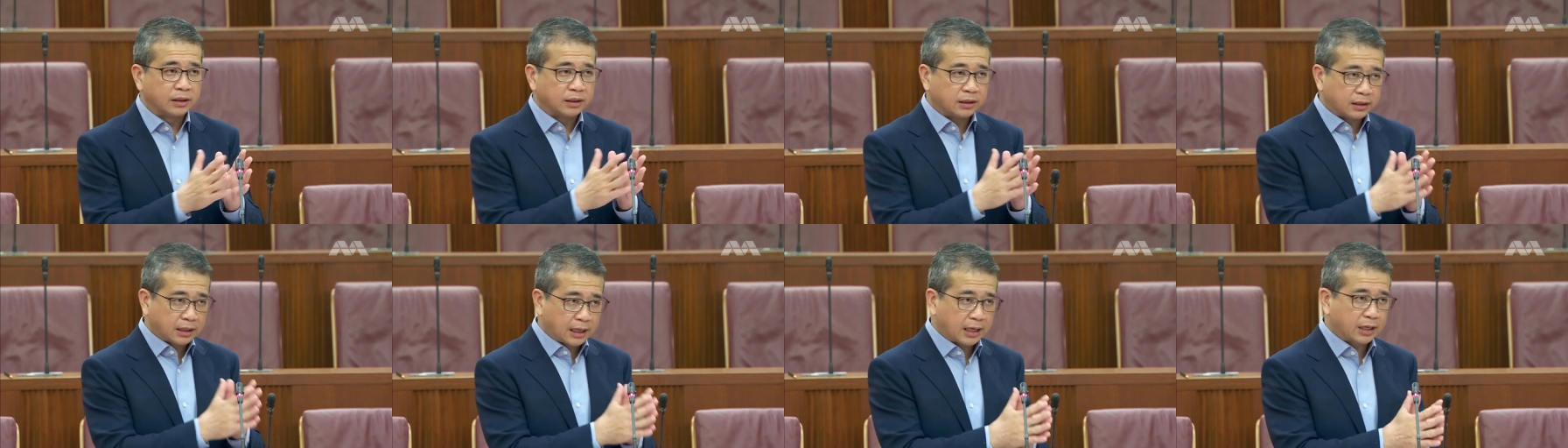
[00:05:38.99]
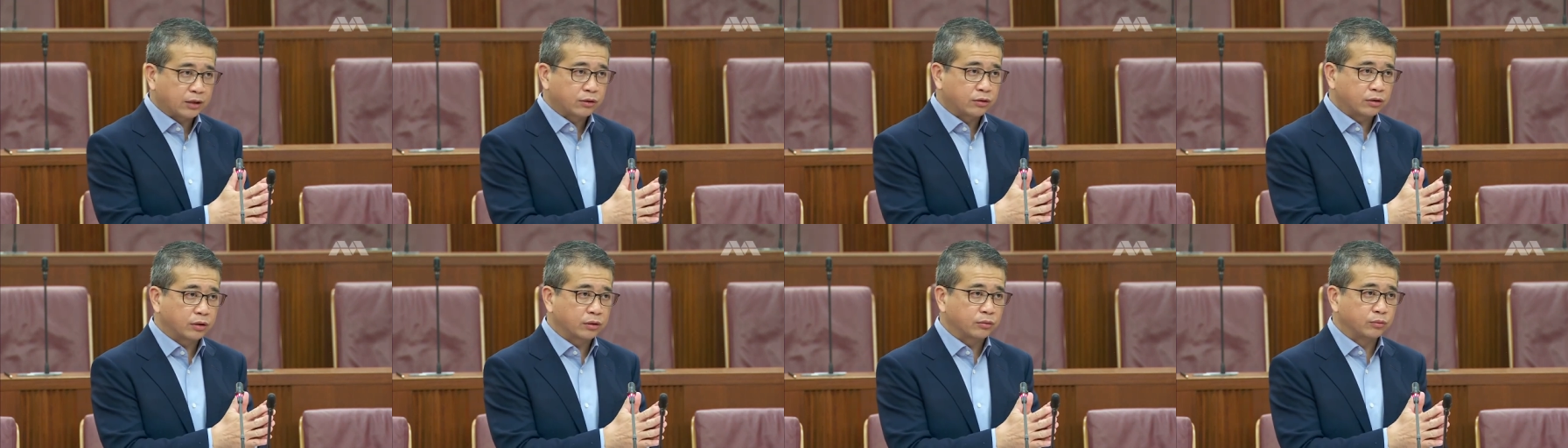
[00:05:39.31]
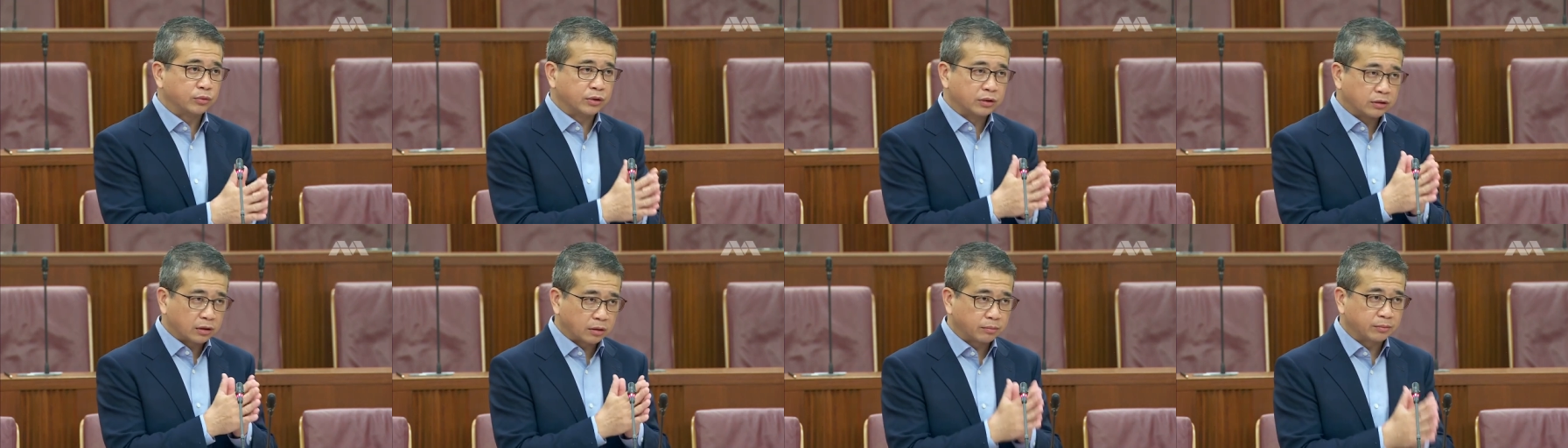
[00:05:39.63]
in the High
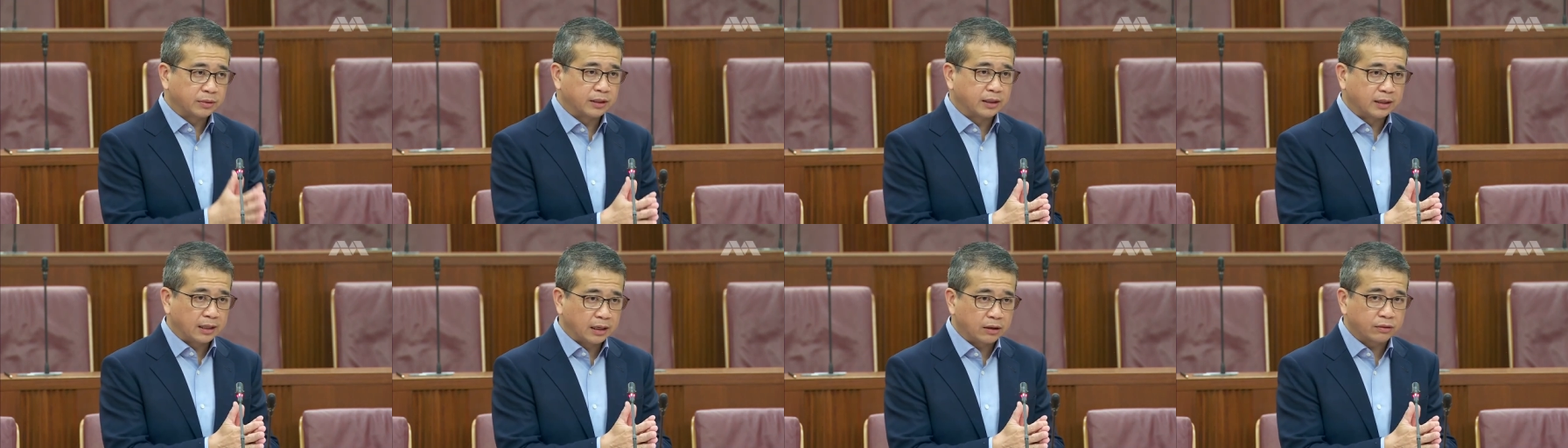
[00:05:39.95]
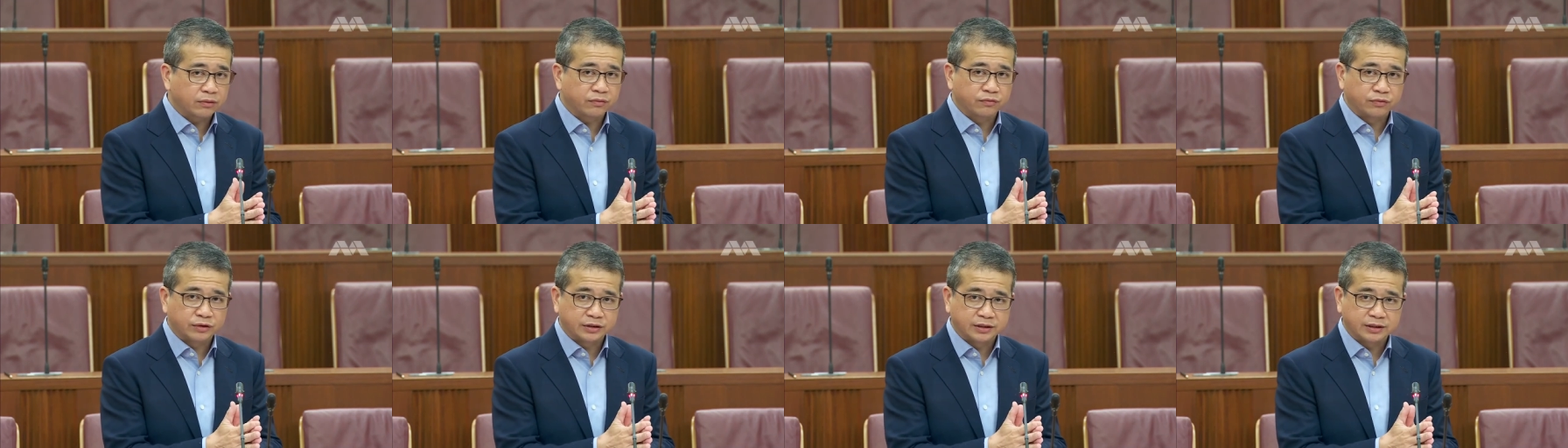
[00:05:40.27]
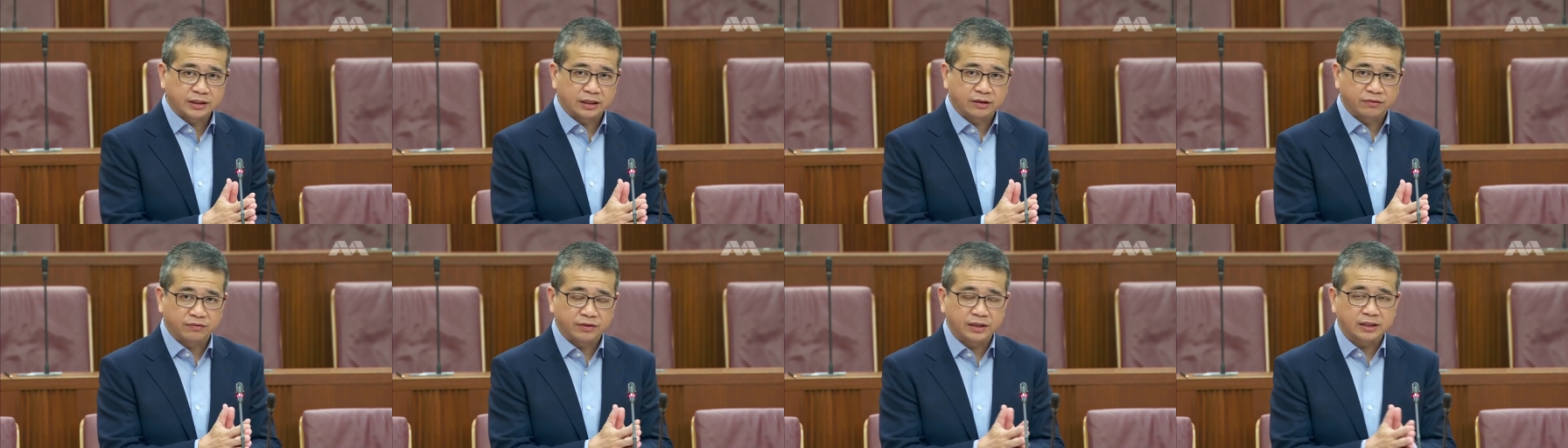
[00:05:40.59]
Court will not be allowed for
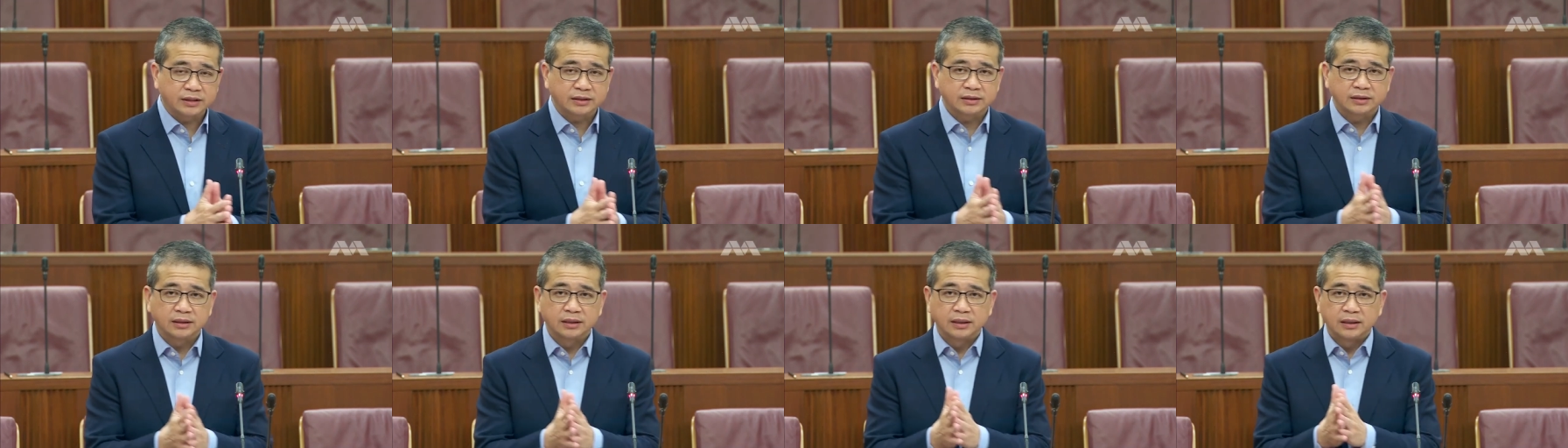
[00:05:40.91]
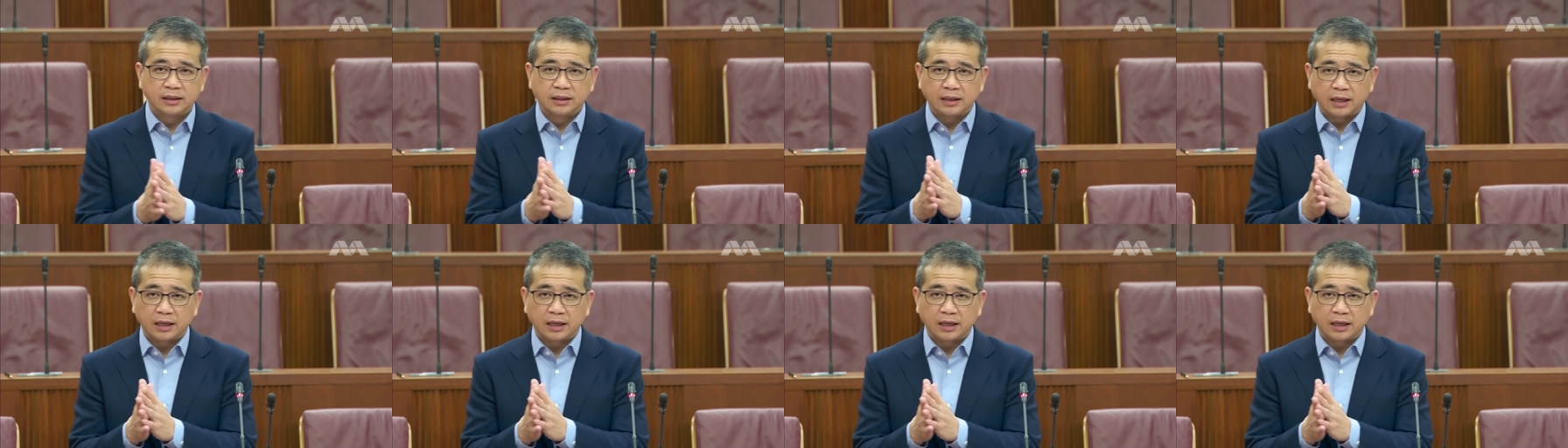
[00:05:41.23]
CFAs,